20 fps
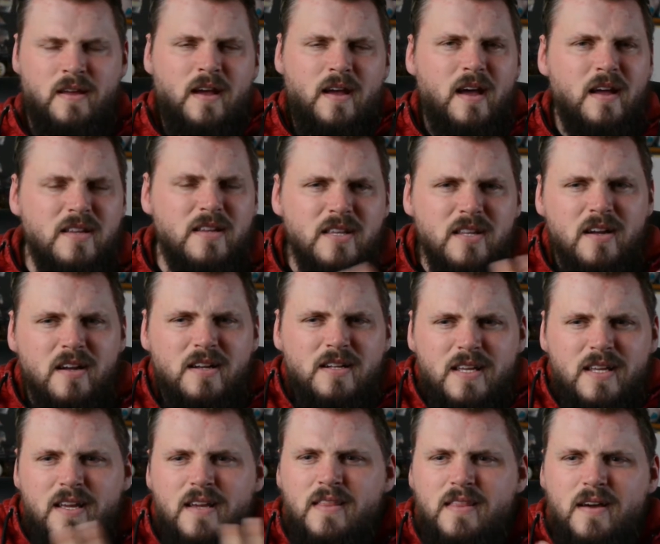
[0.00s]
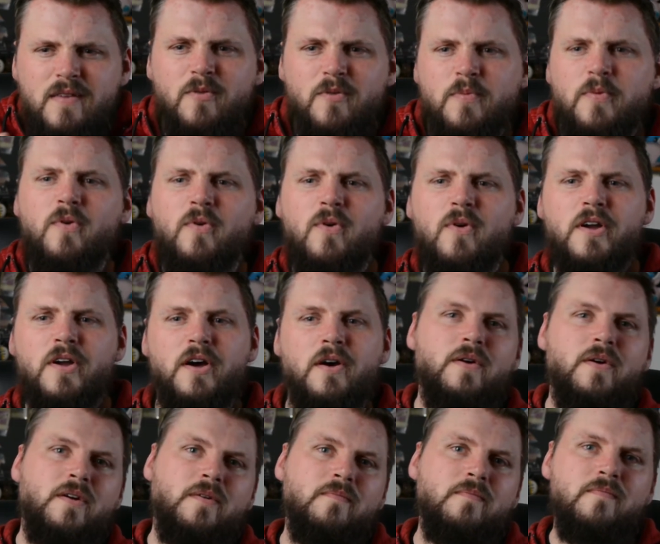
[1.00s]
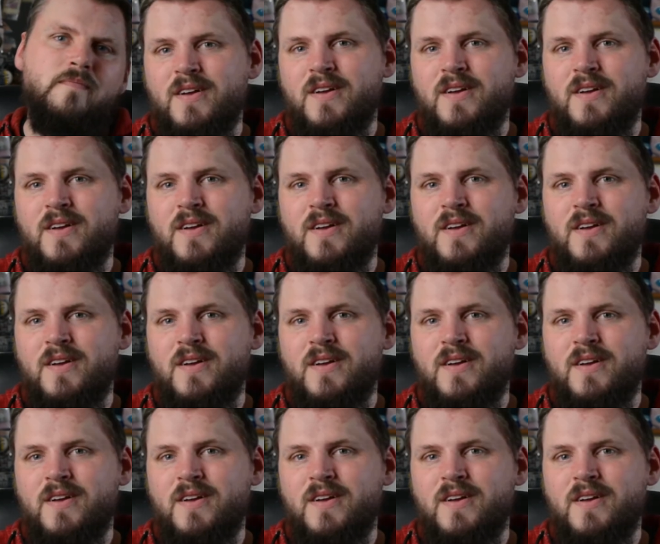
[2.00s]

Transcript: and start to get that rapport going.